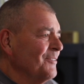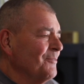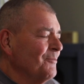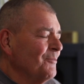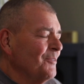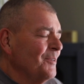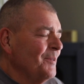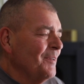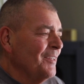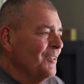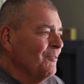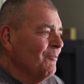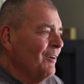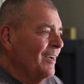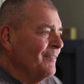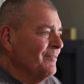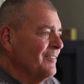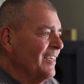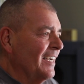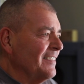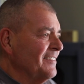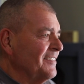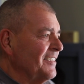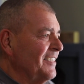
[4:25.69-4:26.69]
we and the wife
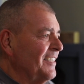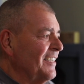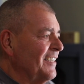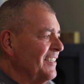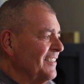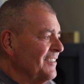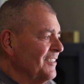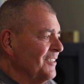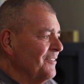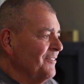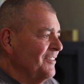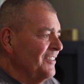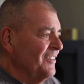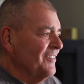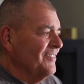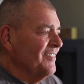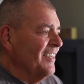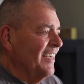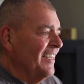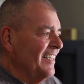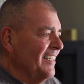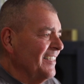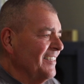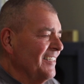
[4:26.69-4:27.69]
got together and we
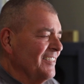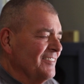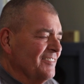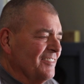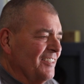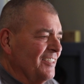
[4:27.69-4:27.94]
decided let's